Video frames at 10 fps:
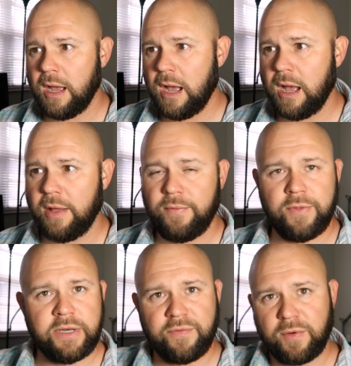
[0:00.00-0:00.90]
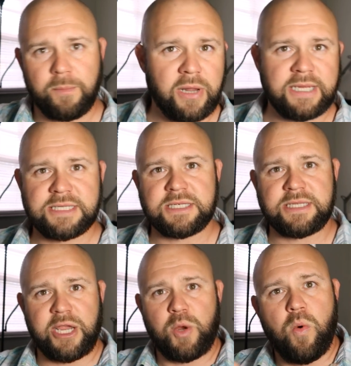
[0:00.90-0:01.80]
uh, the different
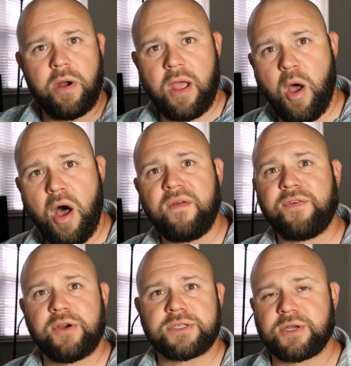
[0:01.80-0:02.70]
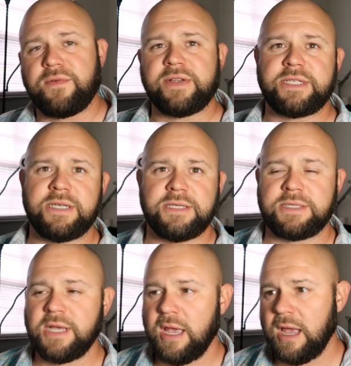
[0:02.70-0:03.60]
places that you want to offer your
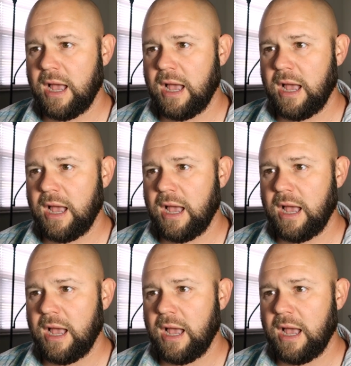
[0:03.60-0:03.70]
services,